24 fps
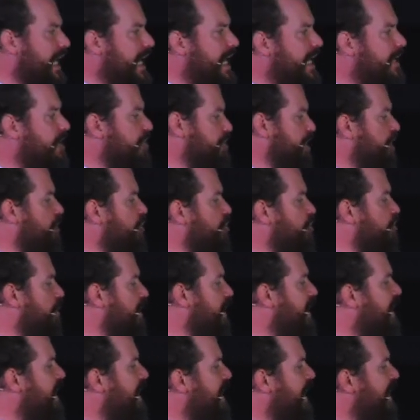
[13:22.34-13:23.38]
in the English
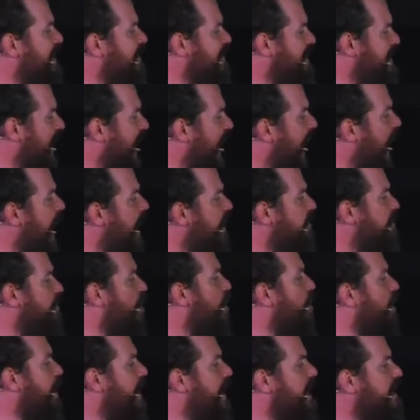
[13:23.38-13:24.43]
dictionary is the
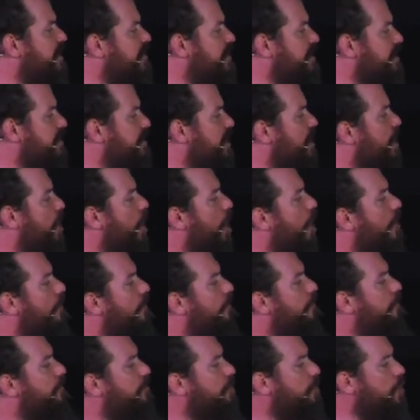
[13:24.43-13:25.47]
act or instance
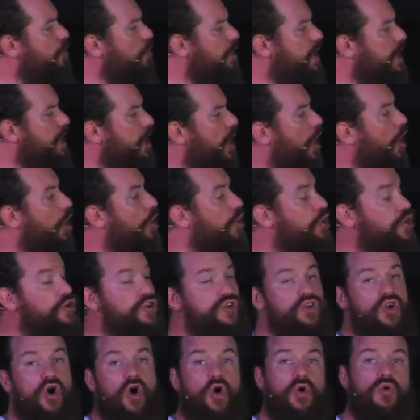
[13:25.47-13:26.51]
of viewing or
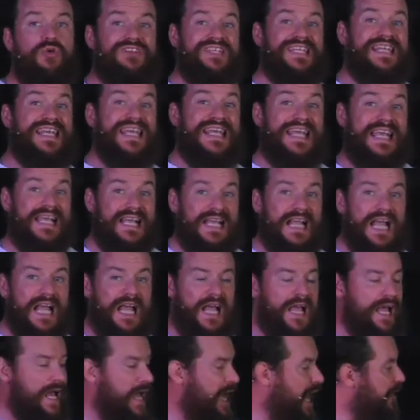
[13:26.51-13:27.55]

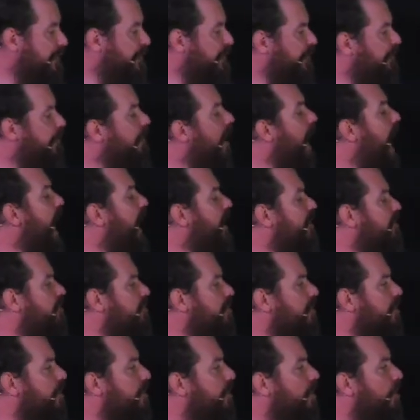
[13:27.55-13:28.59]
noting a
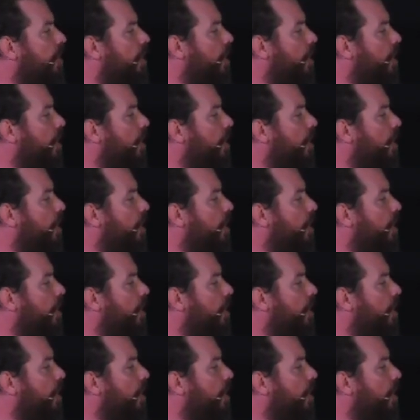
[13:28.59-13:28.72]
fact